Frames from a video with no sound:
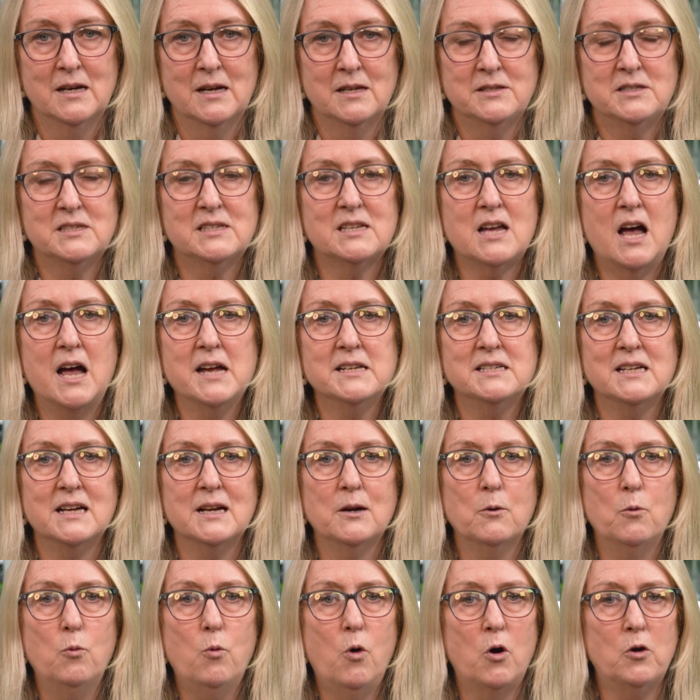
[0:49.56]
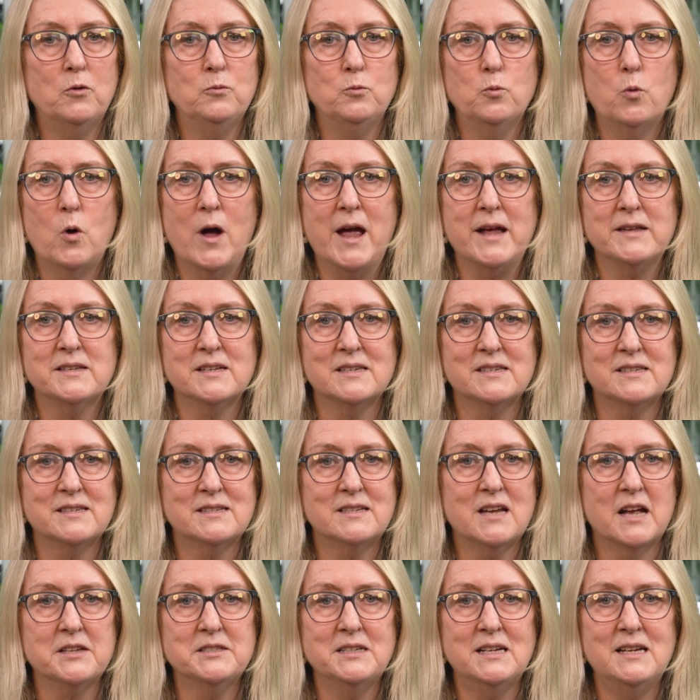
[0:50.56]
Deciding what and where to
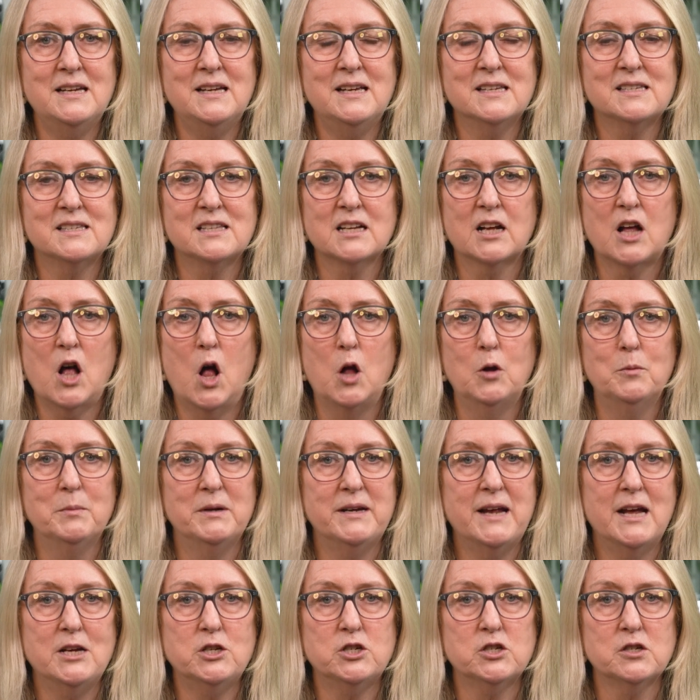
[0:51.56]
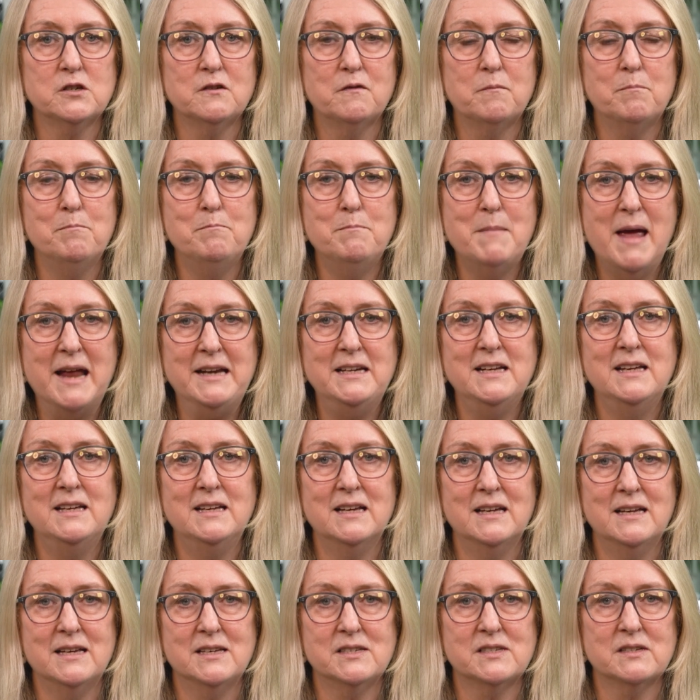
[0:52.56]
study is the culmination of many
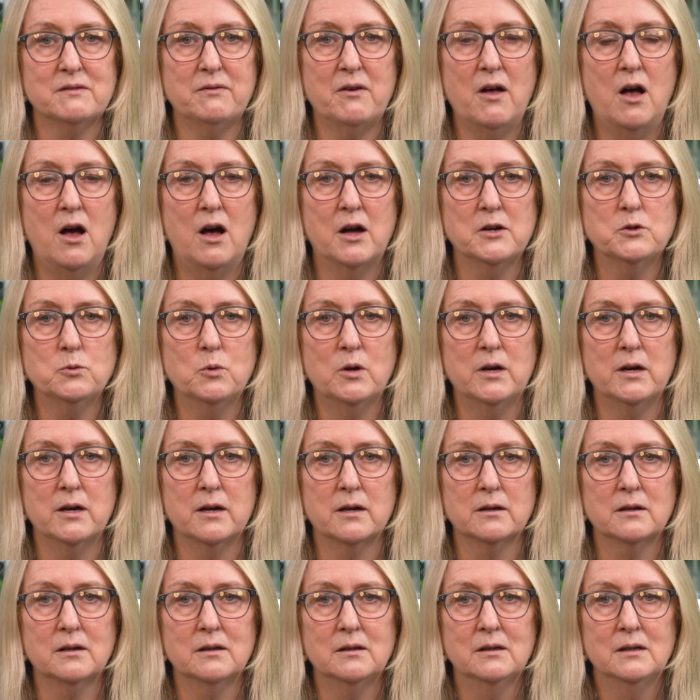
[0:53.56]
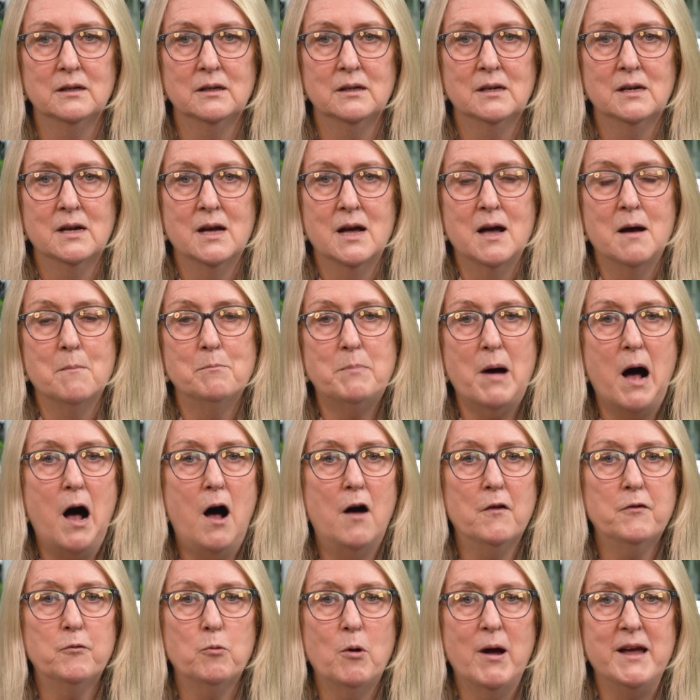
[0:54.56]
years of hard work.
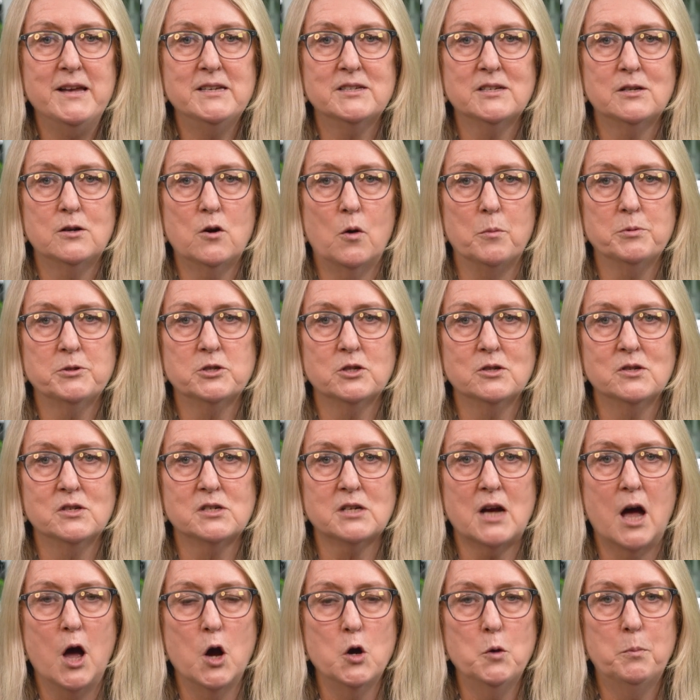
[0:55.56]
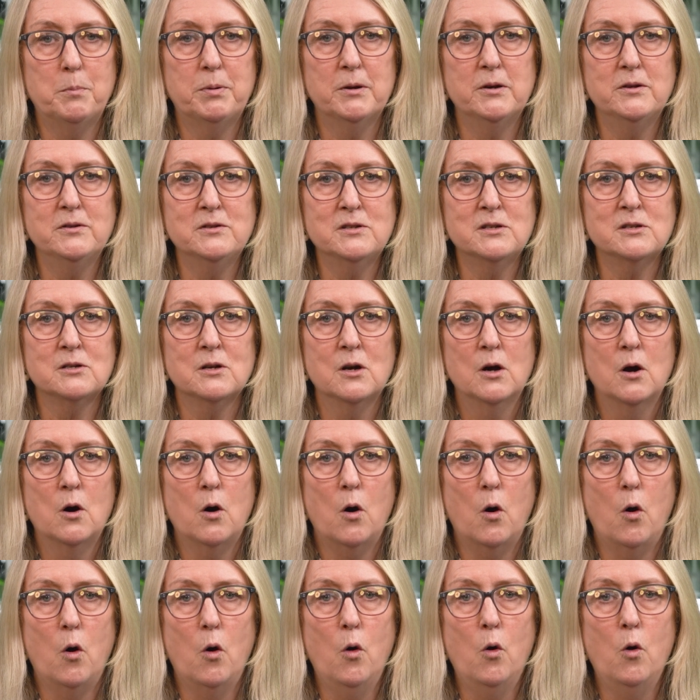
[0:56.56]
Pathways and options are opened
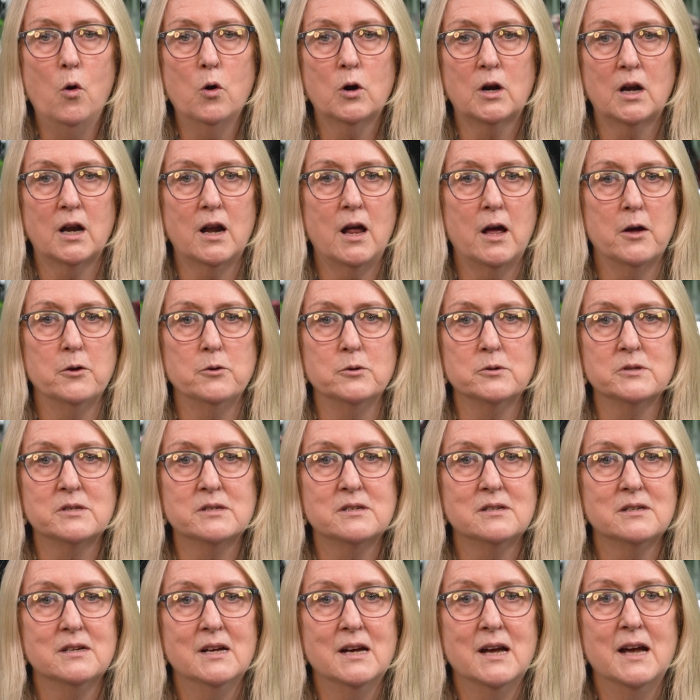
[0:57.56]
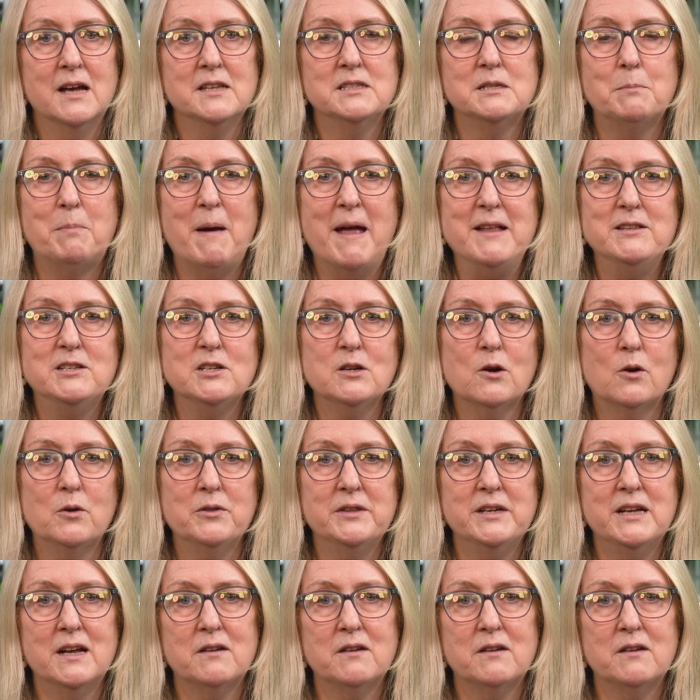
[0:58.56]
or closed, depending on the